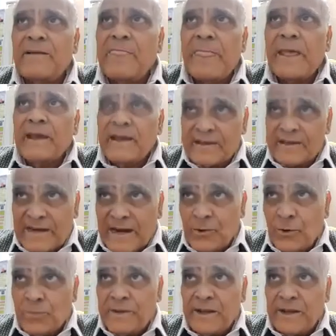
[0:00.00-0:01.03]
Instead of
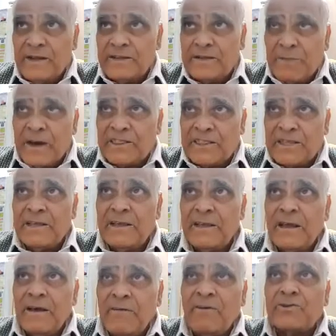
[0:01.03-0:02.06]
taking chapati,
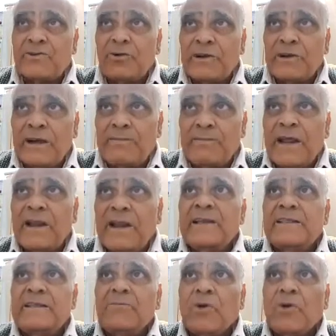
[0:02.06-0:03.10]
one should take banana
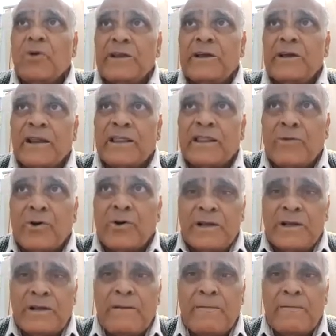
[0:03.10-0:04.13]
in the morning, early
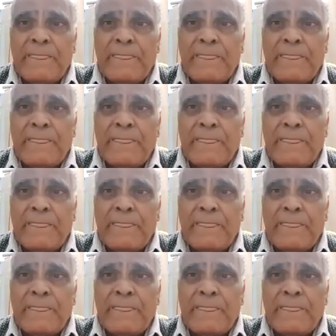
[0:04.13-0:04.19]
morning.